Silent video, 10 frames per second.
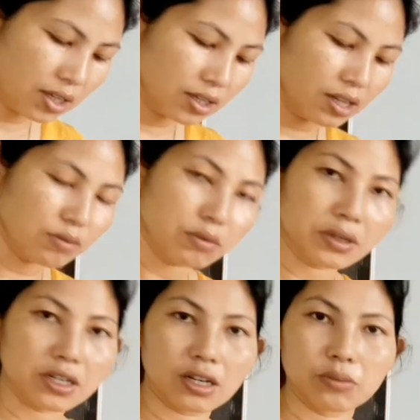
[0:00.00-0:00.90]
Then we
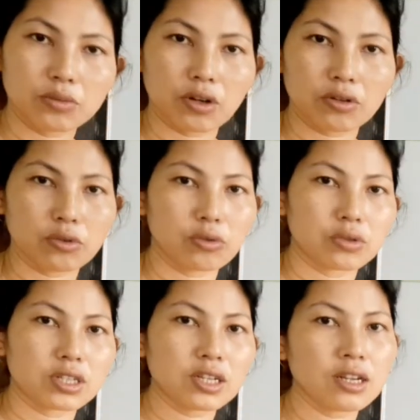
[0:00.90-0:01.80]
will come to our
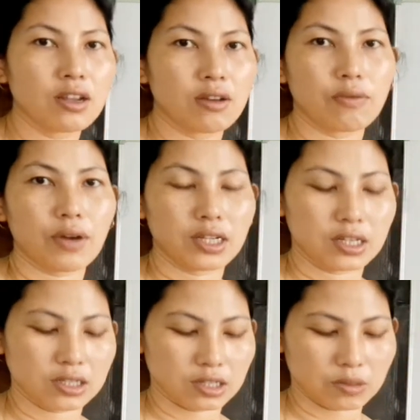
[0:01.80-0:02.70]
coarse and fine
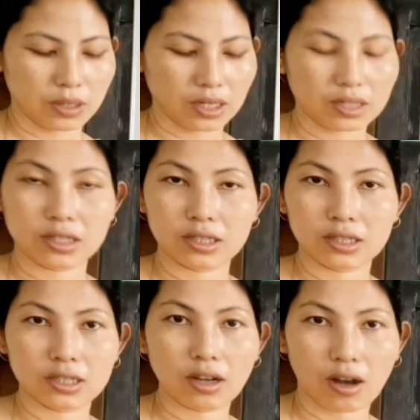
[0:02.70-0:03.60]
adjustment, and this
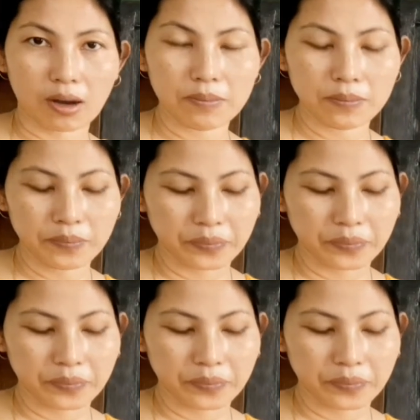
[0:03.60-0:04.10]
is the arm